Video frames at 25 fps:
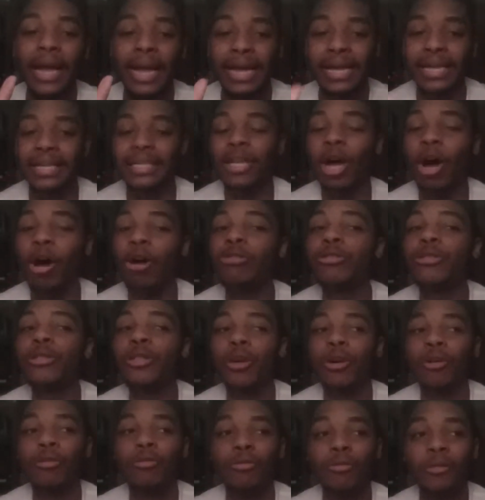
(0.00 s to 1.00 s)
is
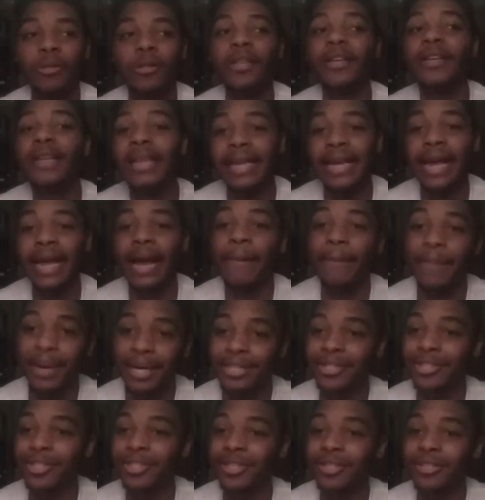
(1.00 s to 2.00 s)
also looking at
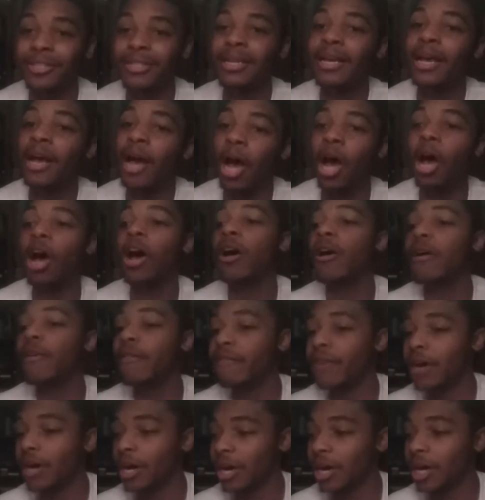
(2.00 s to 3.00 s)
pictures
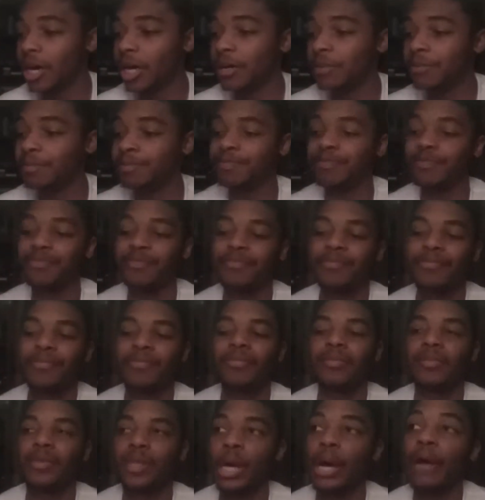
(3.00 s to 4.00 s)
of
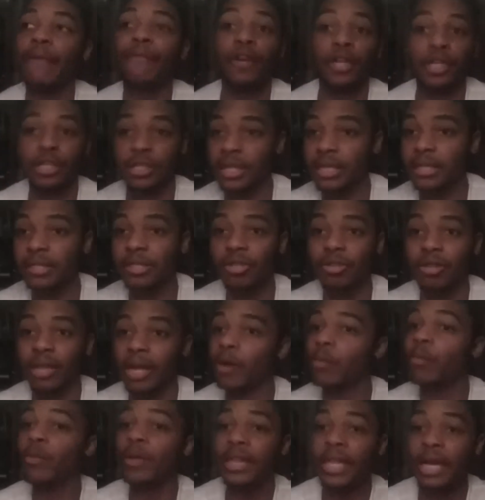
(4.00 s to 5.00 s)
her sister,
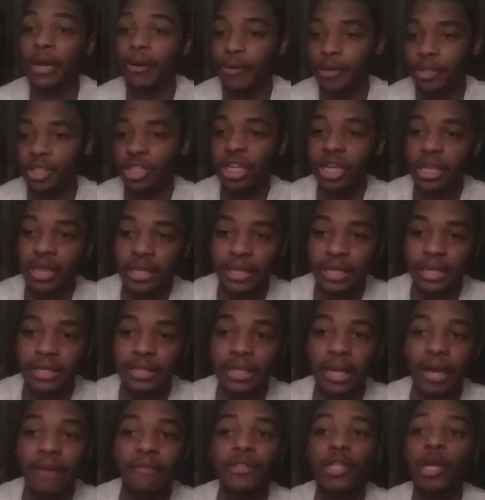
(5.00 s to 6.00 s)
like when they were chilling and
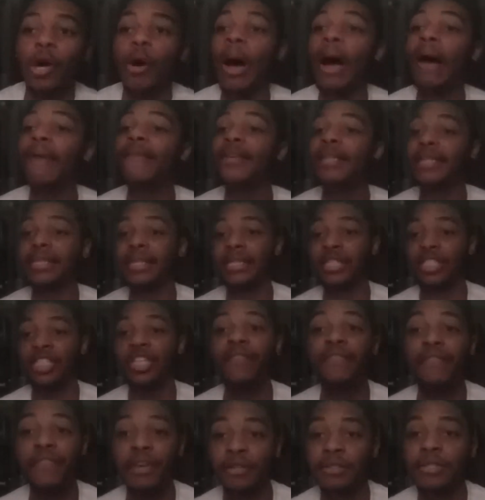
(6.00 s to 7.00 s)
stuff. So obviously
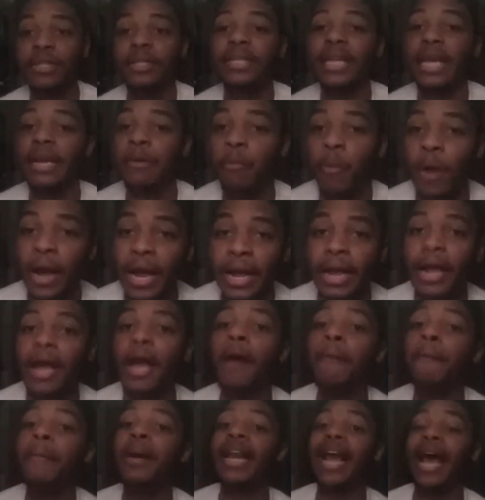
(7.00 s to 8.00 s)
she feels the same way,
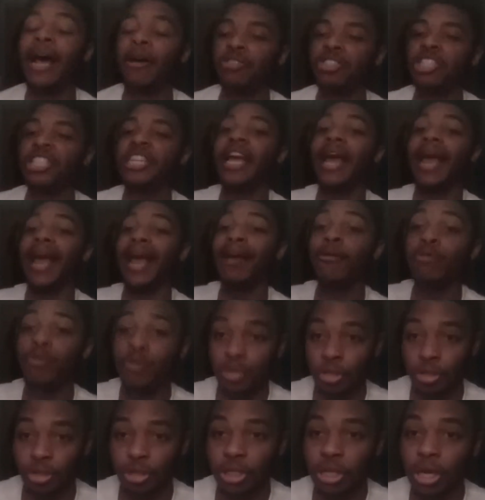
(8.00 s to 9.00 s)
but how she
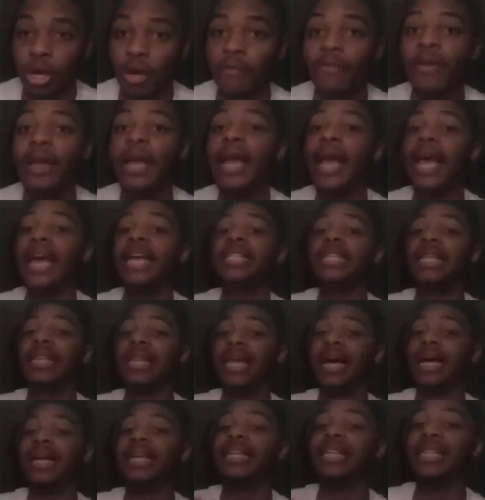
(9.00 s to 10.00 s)
handles herself is a
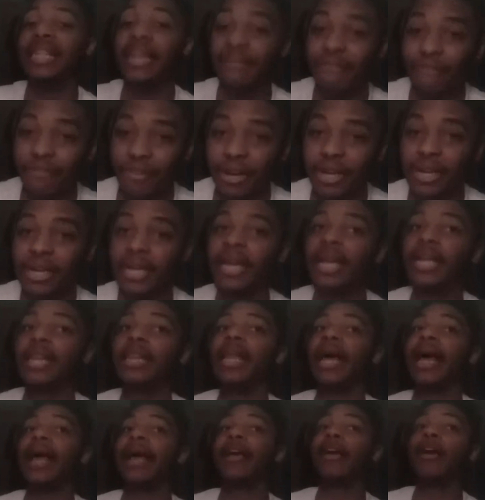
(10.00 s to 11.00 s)
lot different.
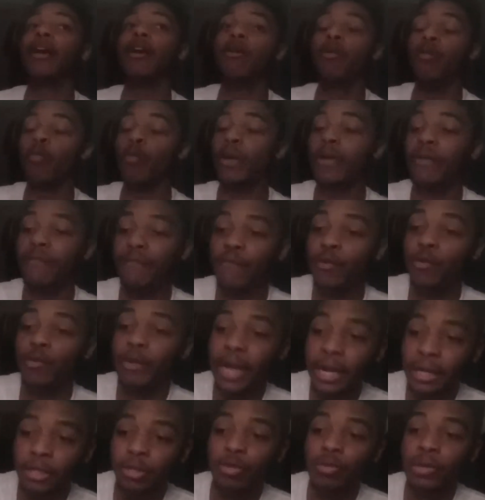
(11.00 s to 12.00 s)
Like when
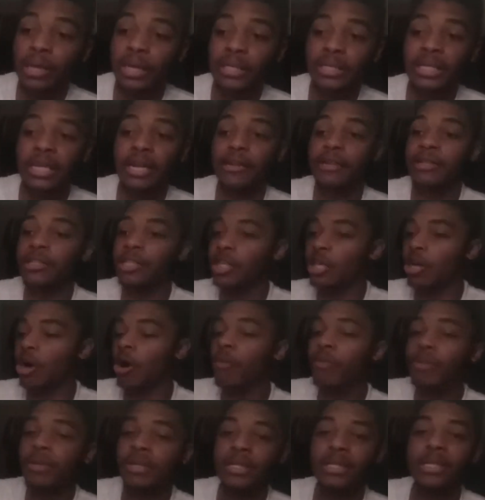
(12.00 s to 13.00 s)
Fugetsu gets there, she
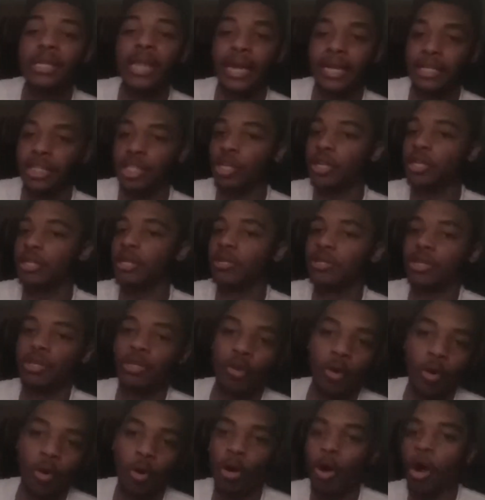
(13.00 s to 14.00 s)
opens like there's a
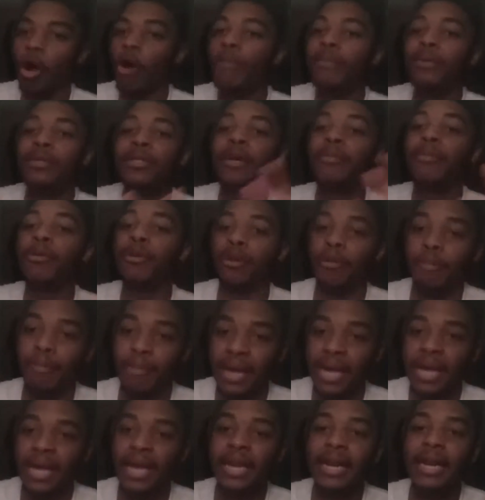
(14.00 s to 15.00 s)
door opens up on her
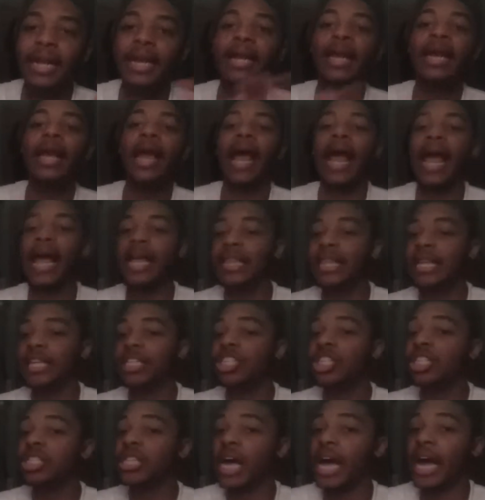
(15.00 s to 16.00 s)
bed, and then
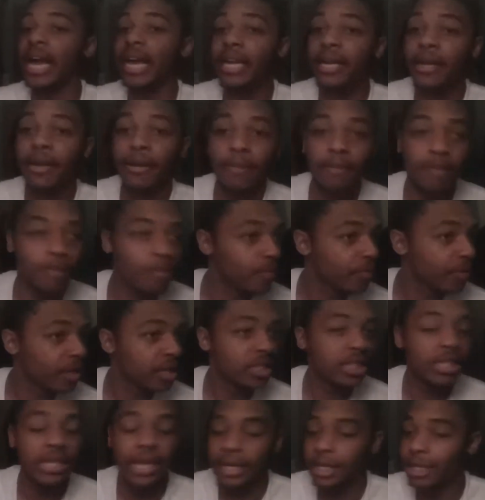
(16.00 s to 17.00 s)
she's like,
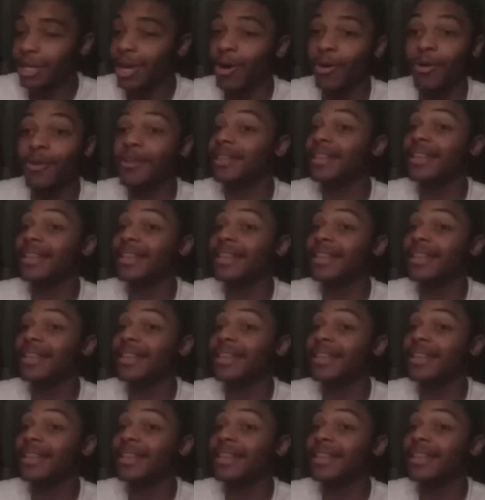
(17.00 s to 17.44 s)
"Yo,